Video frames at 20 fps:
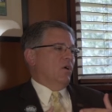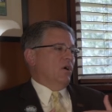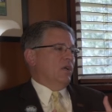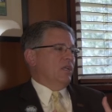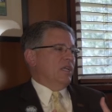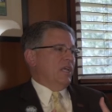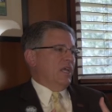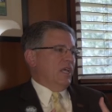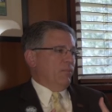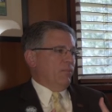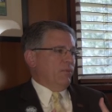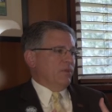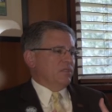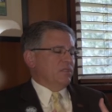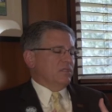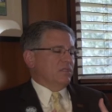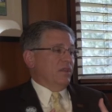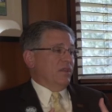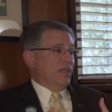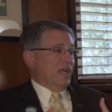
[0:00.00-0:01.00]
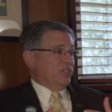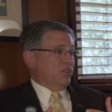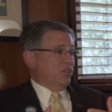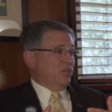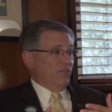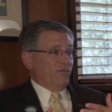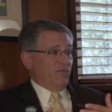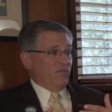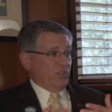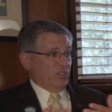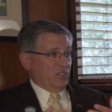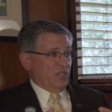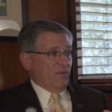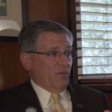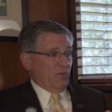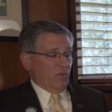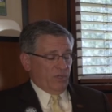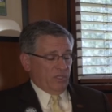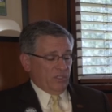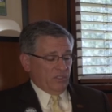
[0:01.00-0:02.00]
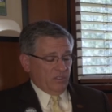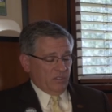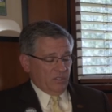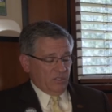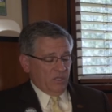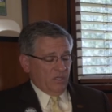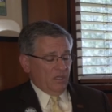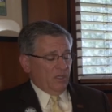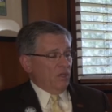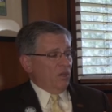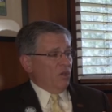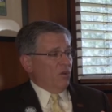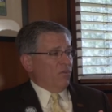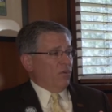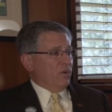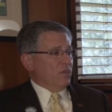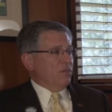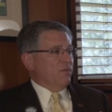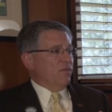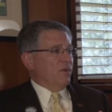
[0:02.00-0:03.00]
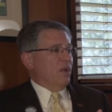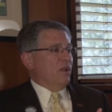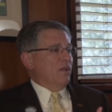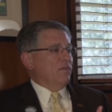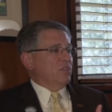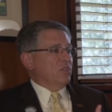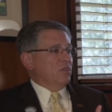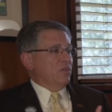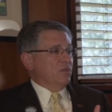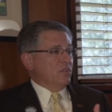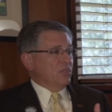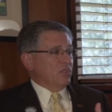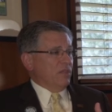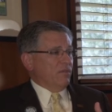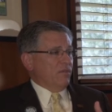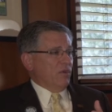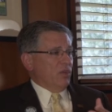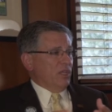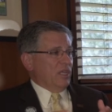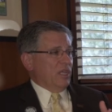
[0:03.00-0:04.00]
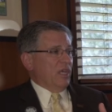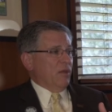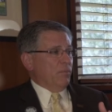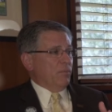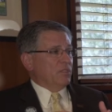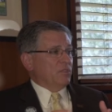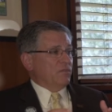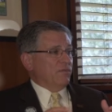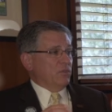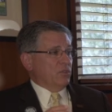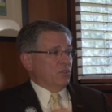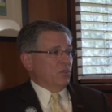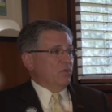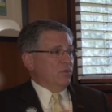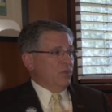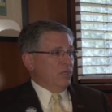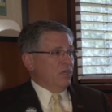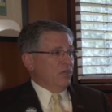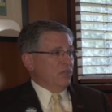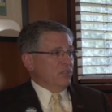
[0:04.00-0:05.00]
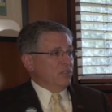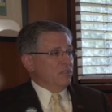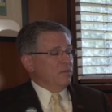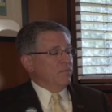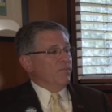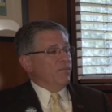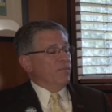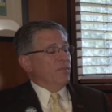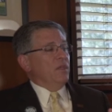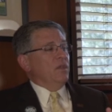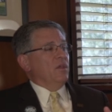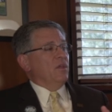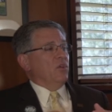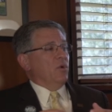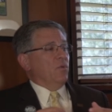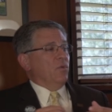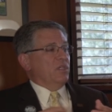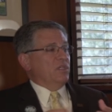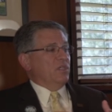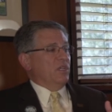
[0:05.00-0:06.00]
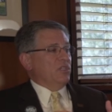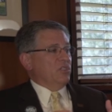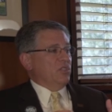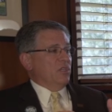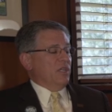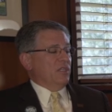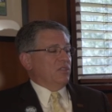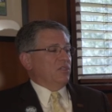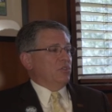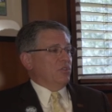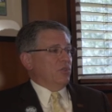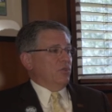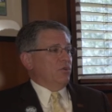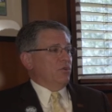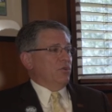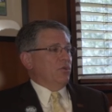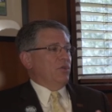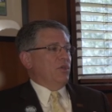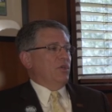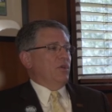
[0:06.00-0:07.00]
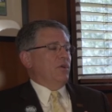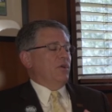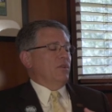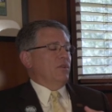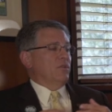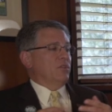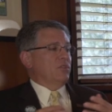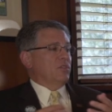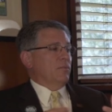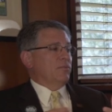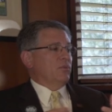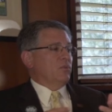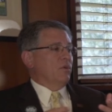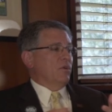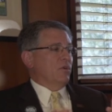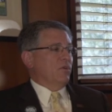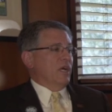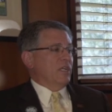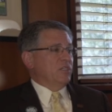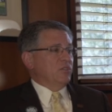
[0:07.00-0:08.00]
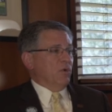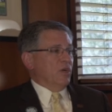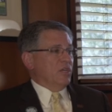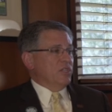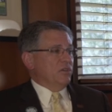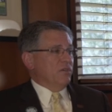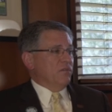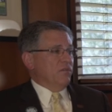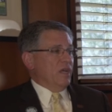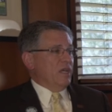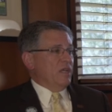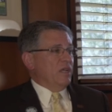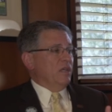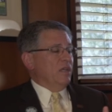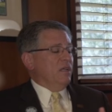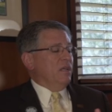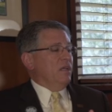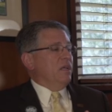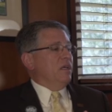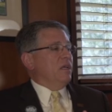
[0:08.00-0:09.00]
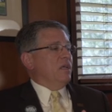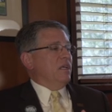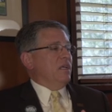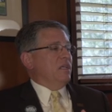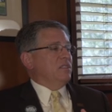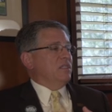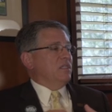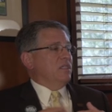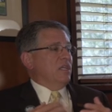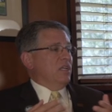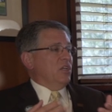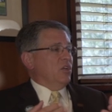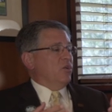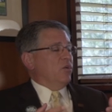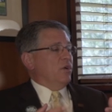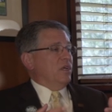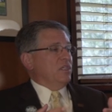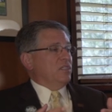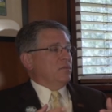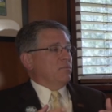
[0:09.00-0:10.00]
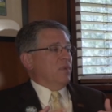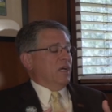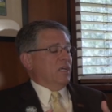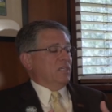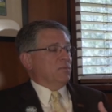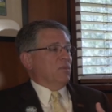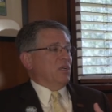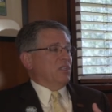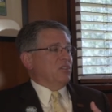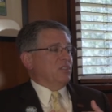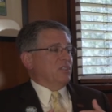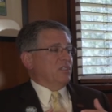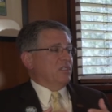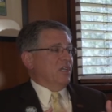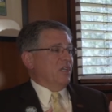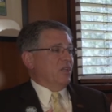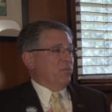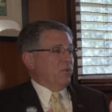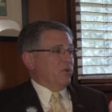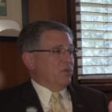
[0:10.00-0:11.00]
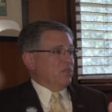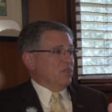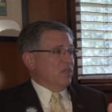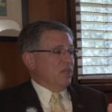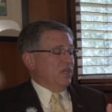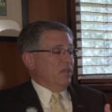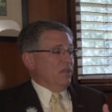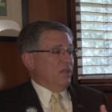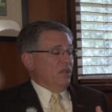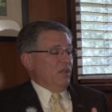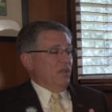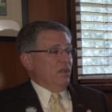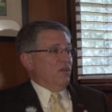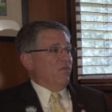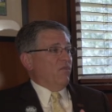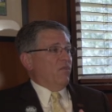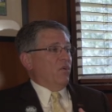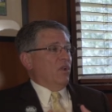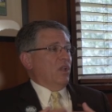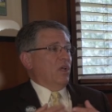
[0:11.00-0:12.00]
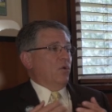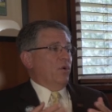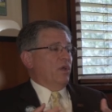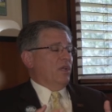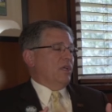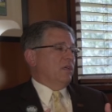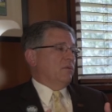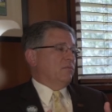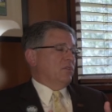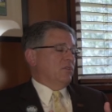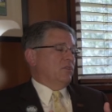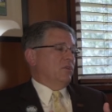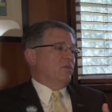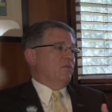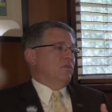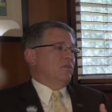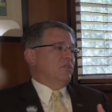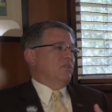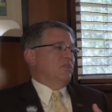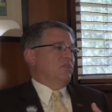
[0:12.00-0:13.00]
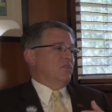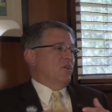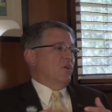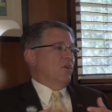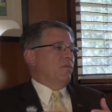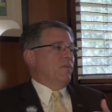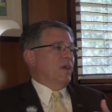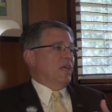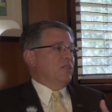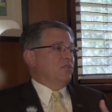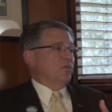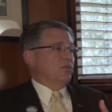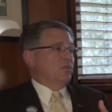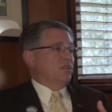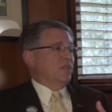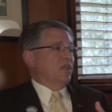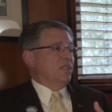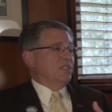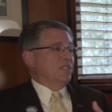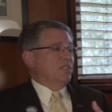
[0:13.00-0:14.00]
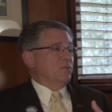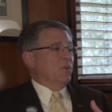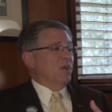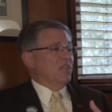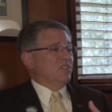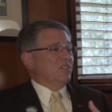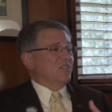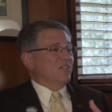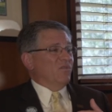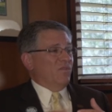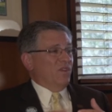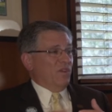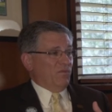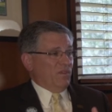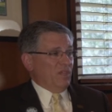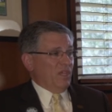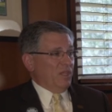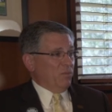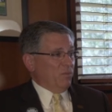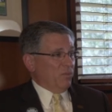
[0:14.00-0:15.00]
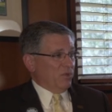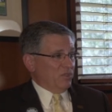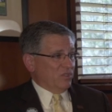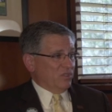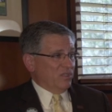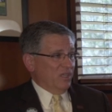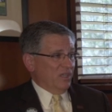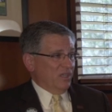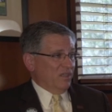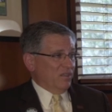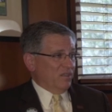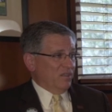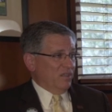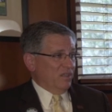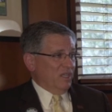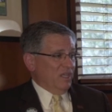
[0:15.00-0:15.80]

on campus. That's good for several reasons. First of all, if students live on campus for two years, their retention at the junior year and their subsequent graduation rate is increased by as much as 10%. For low income students in certain majors, it's as much as 15%.